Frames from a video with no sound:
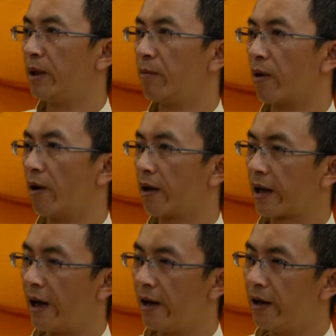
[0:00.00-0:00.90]
People
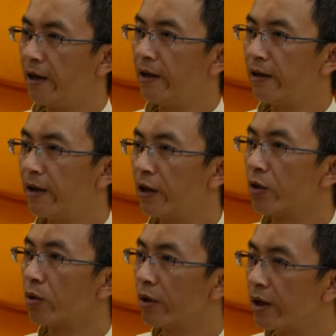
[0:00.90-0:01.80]
can easily
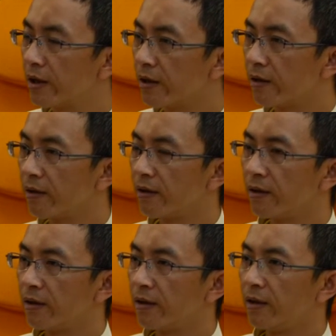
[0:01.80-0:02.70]
do it,
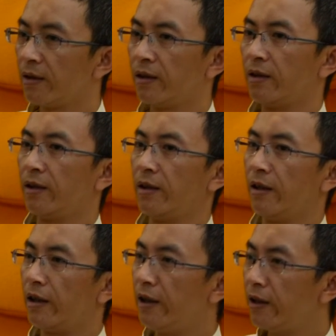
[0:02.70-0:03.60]

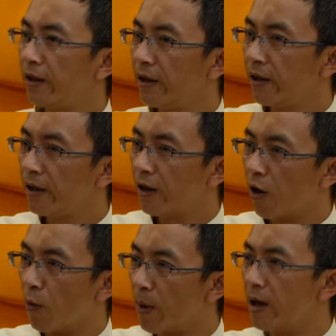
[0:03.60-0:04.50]
easily
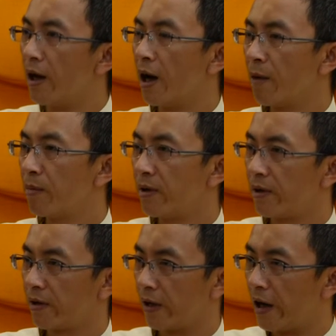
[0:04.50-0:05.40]
open up
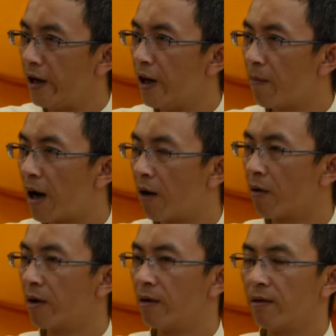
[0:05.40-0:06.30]
the inner
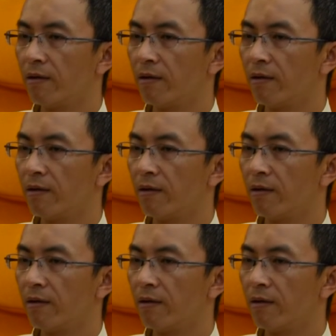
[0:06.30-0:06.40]
power,